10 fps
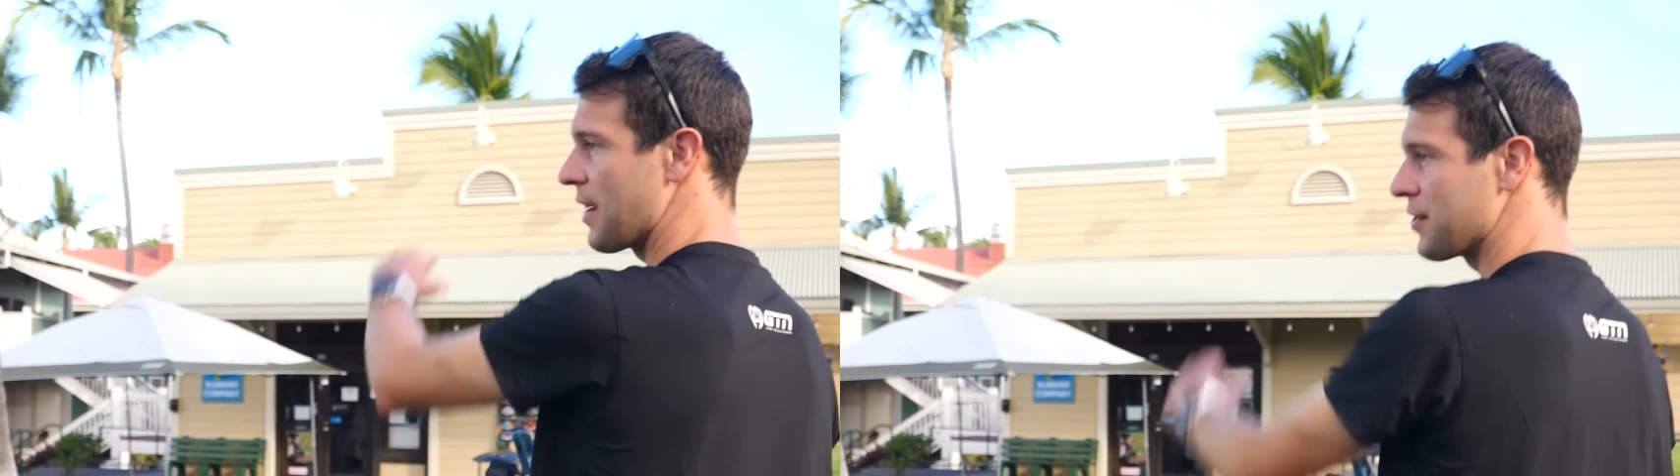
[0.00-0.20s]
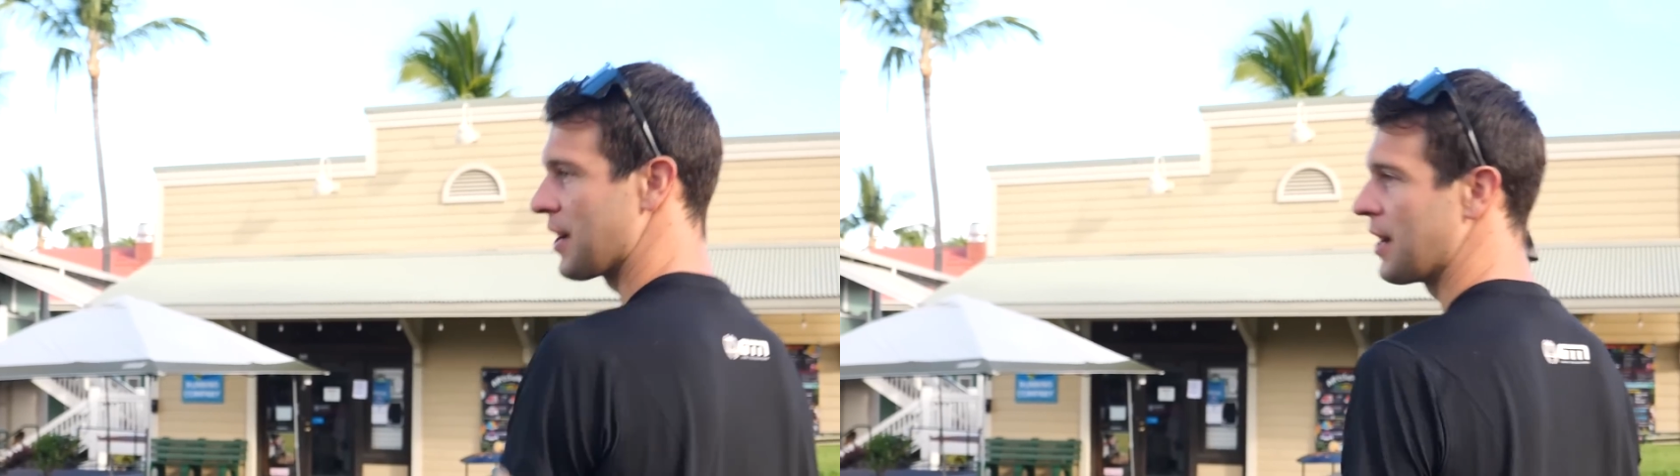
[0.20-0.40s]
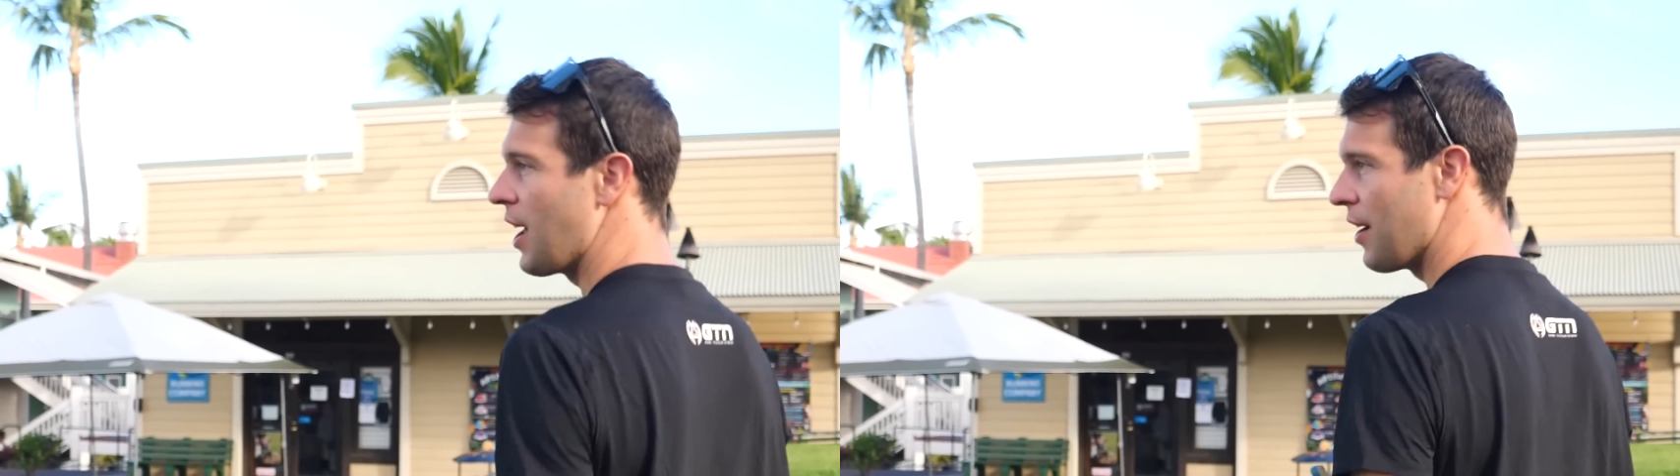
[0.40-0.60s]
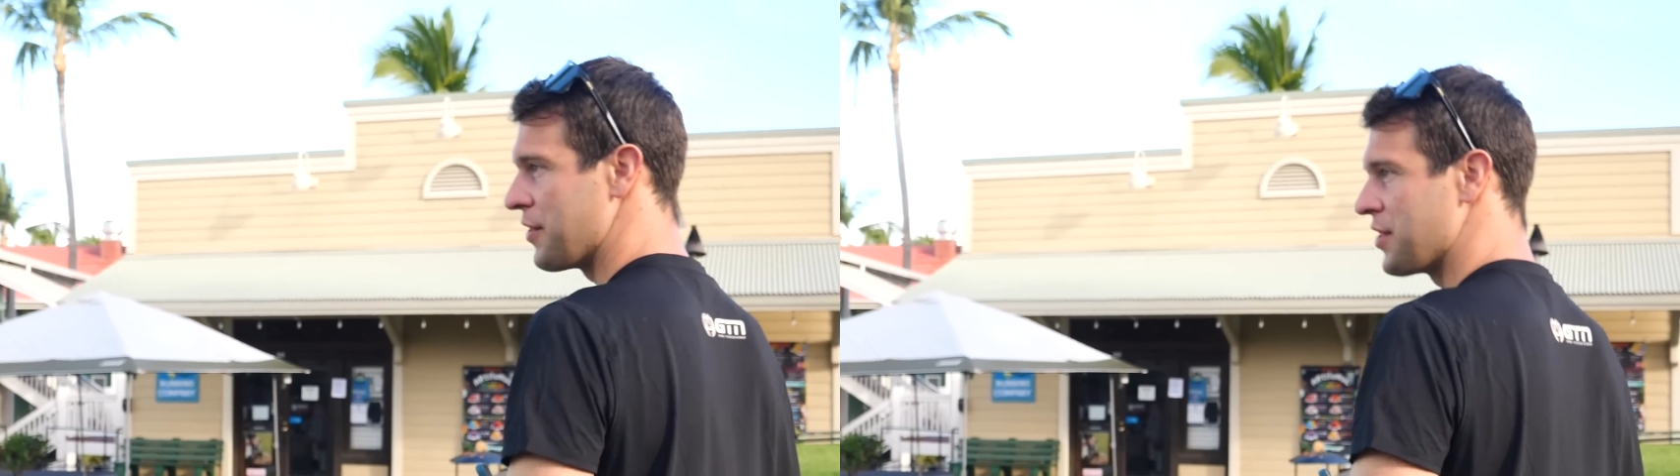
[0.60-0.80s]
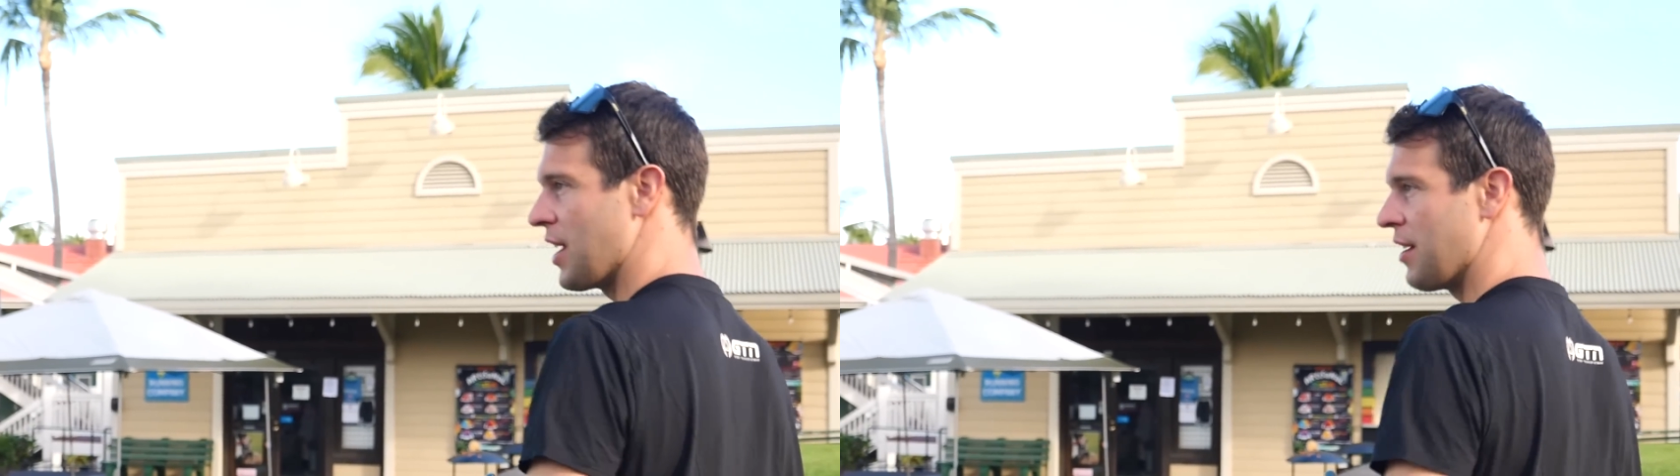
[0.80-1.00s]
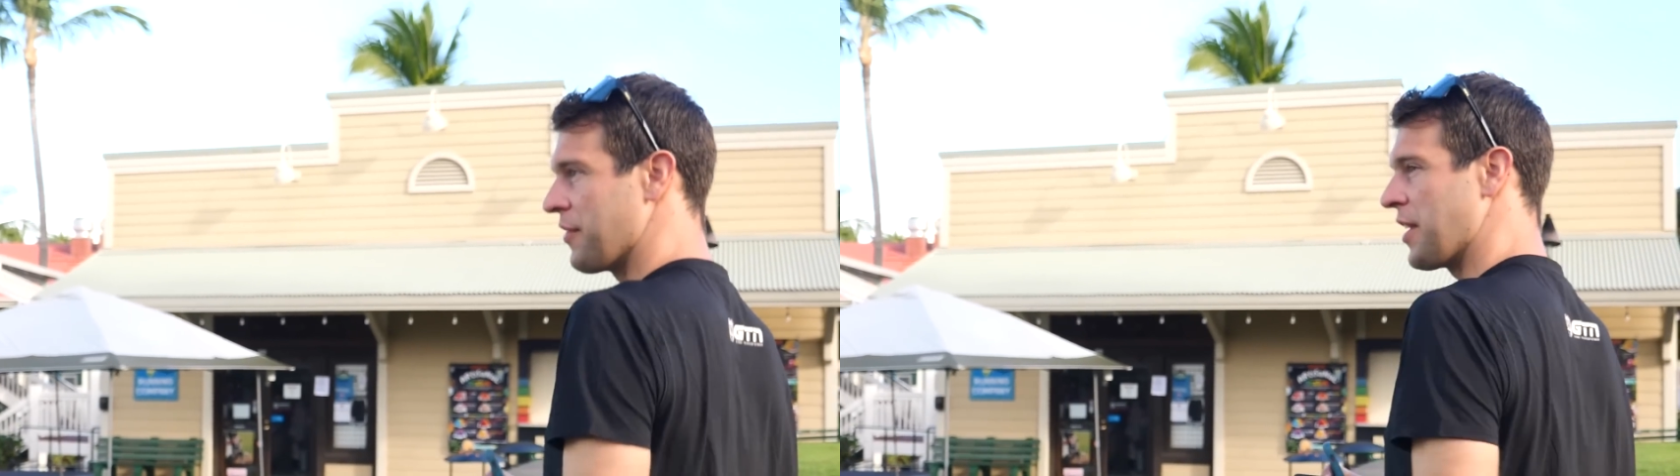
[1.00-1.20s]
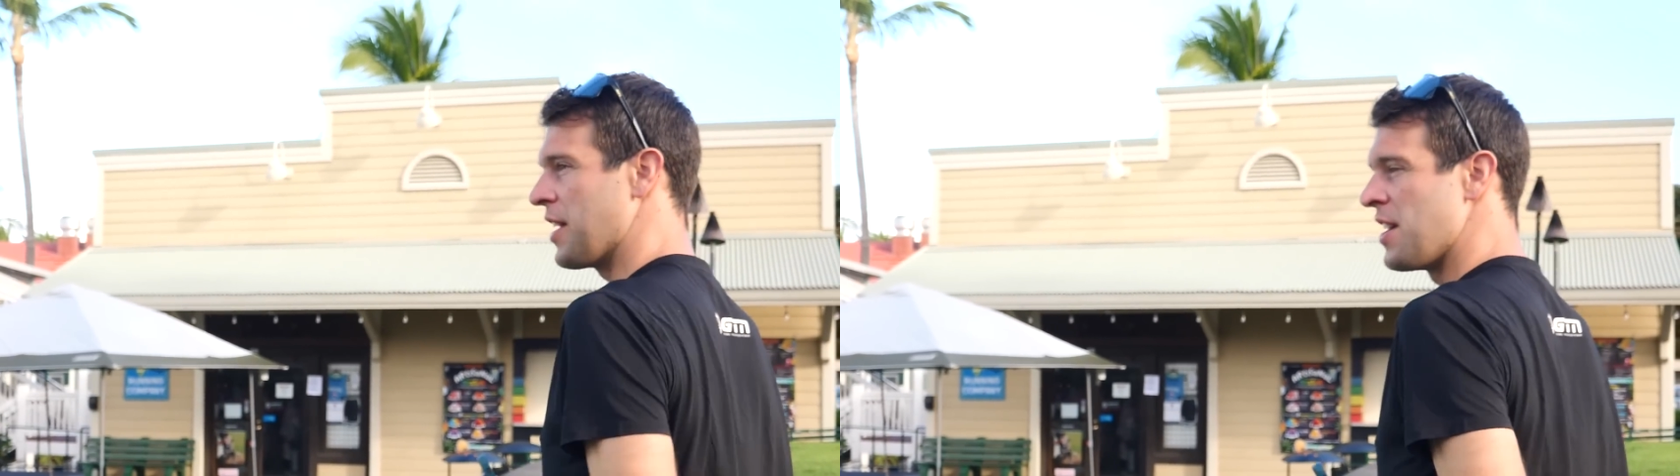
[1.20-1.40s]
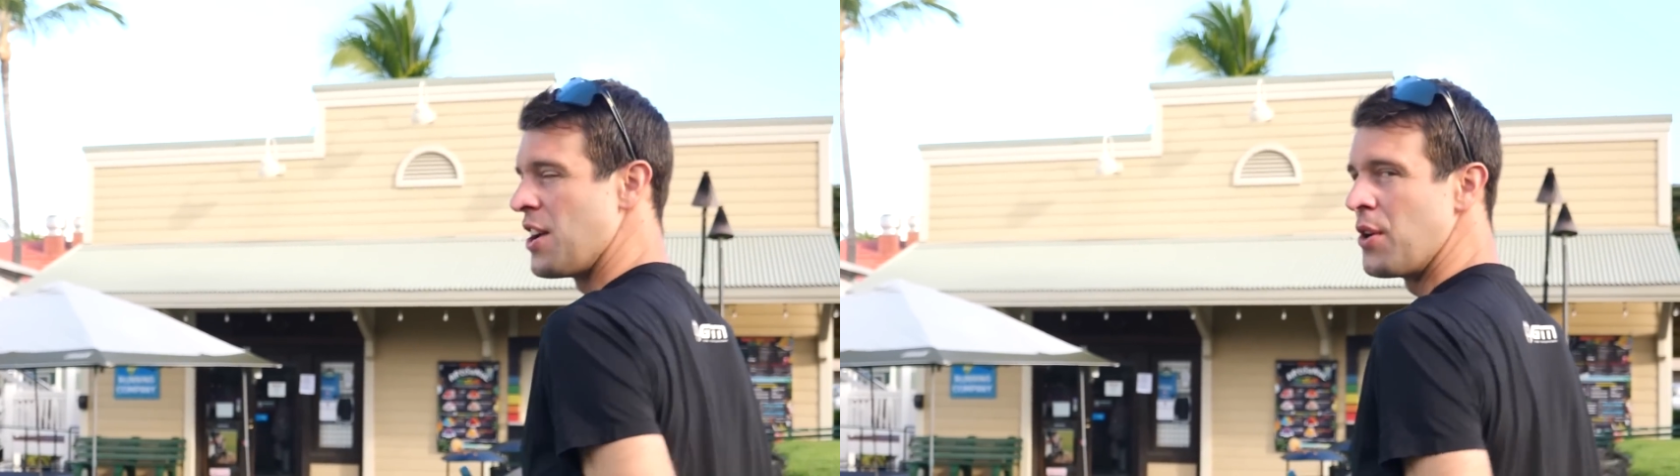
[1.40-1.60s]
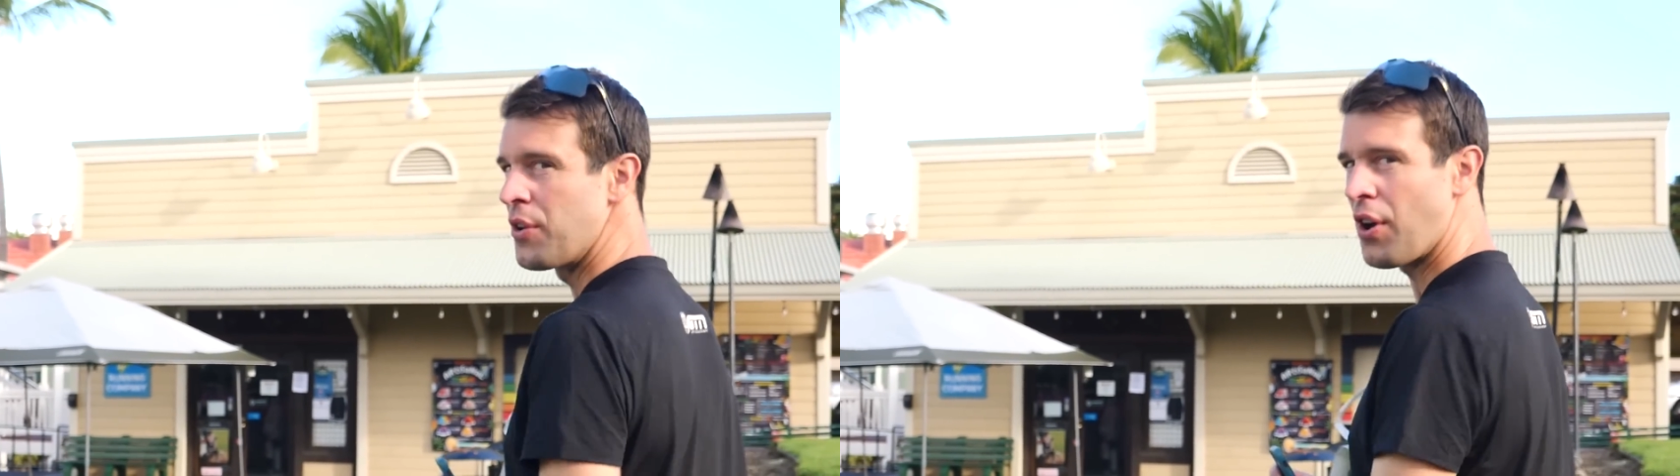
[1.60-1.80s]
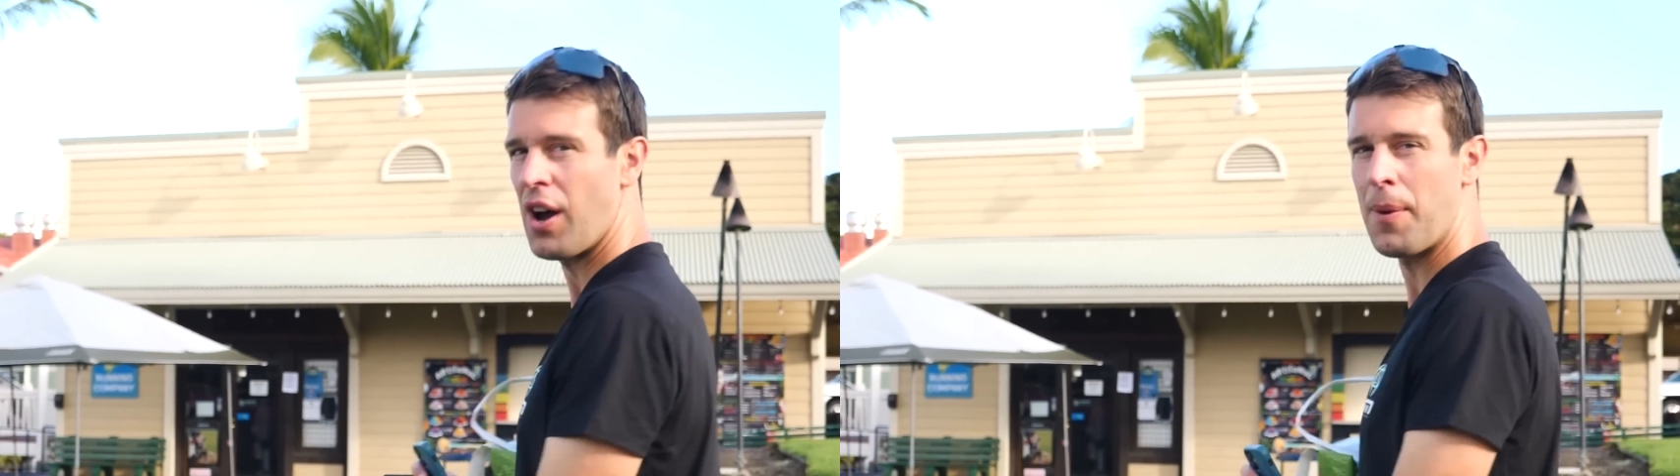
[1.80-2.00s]
outside Lava Java.
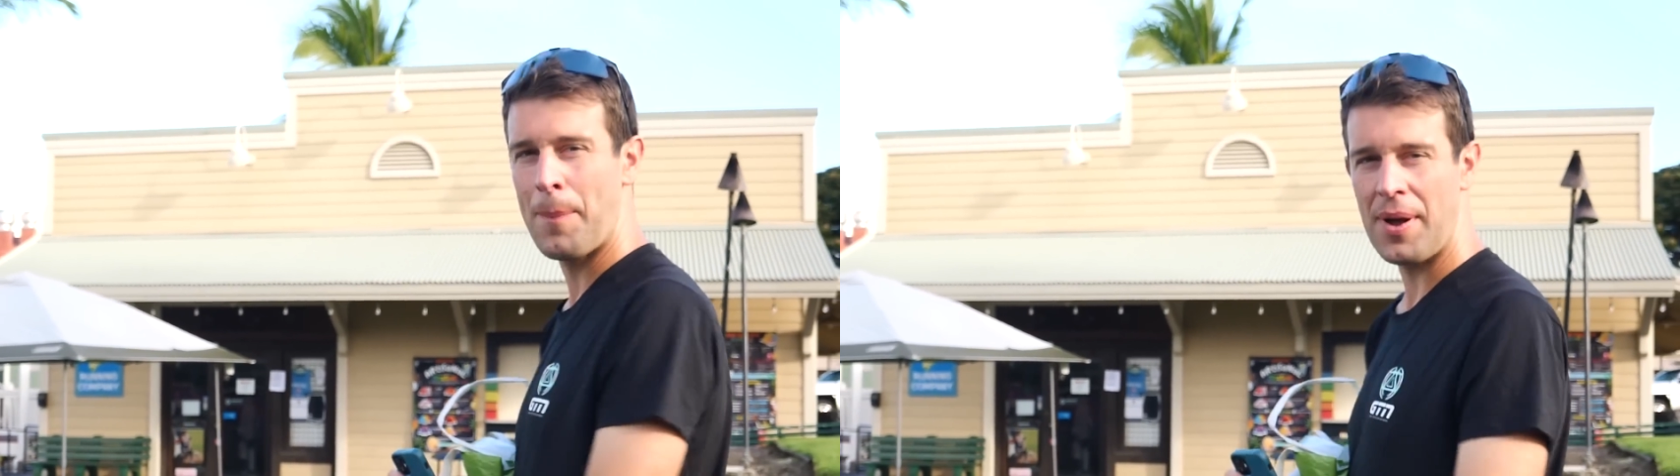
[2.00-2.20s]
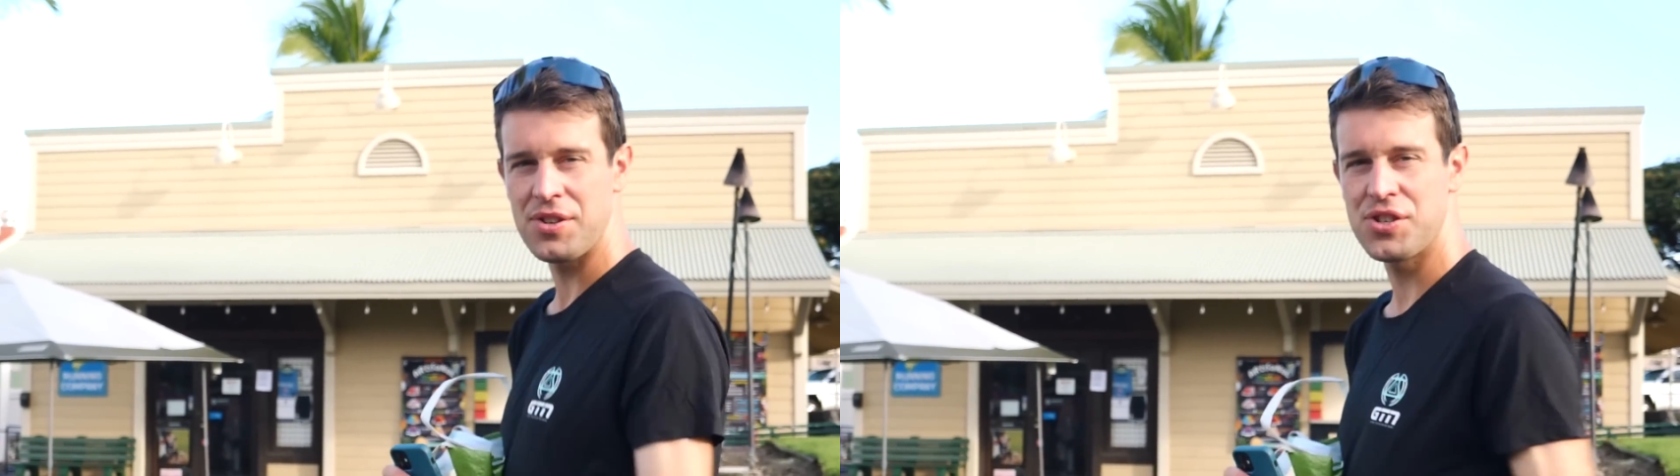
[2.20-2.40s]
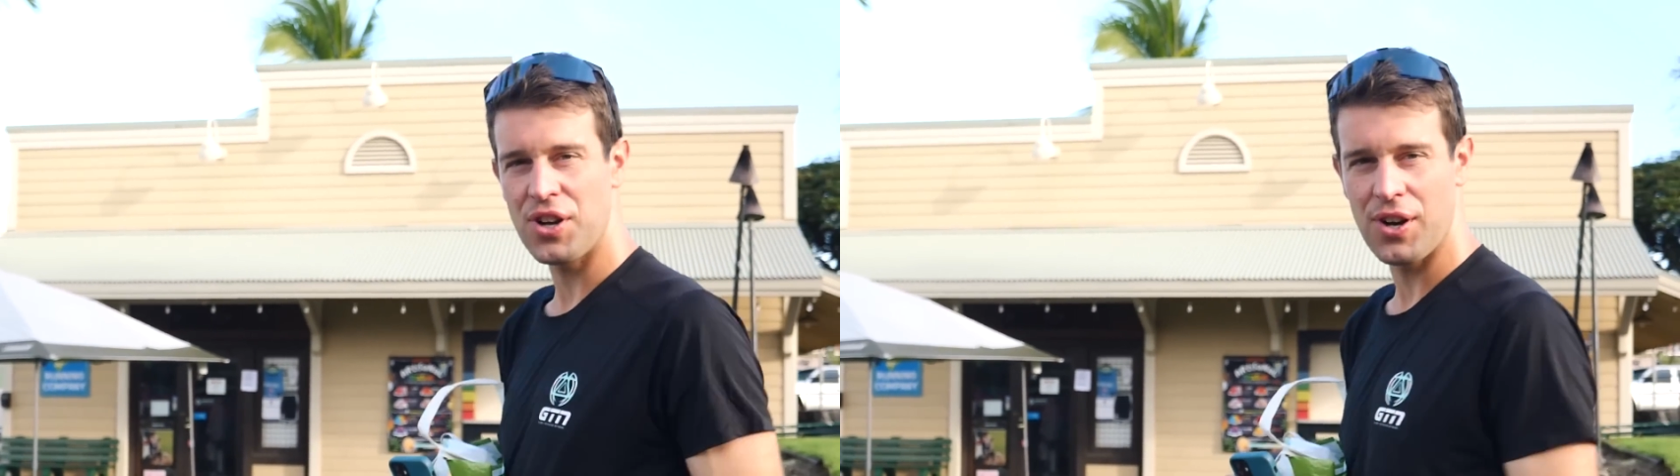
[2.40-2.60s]
We've got a bunch